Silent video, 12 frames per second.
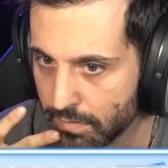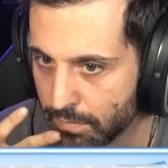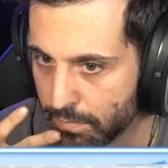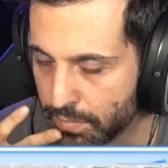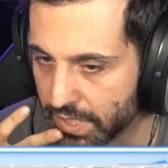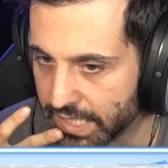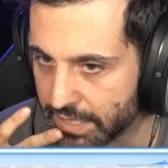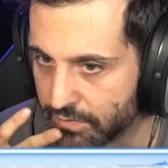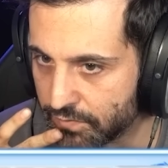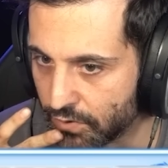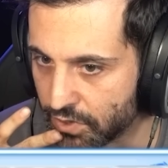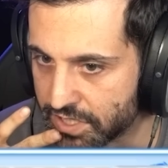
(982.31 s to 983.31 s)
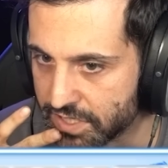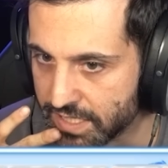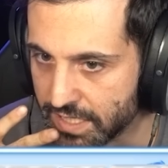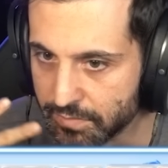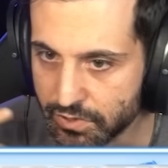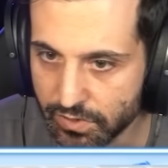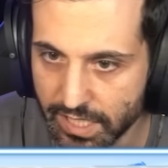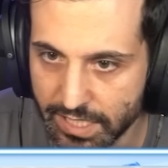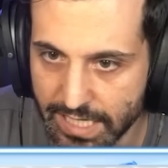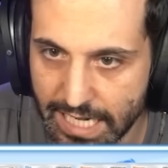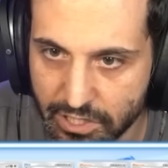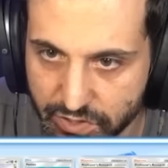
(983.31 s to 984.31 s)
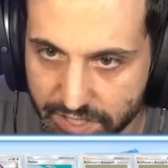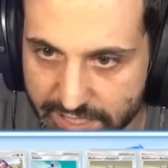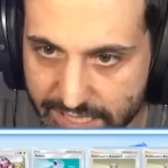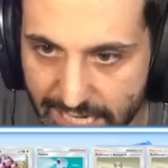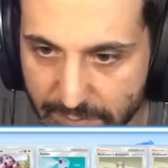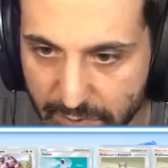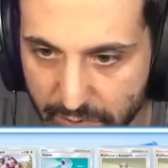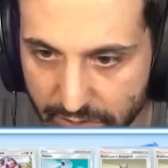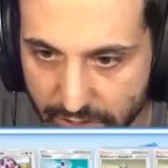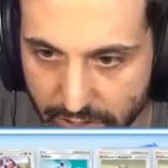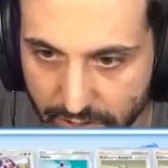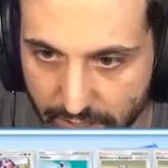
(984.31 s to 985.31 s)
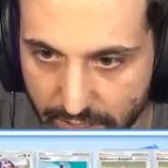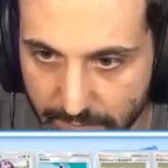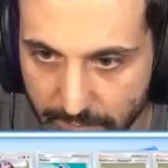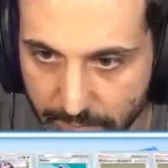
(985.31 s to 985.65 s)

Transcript: But it forces them to like actually attack me with a Darkrai.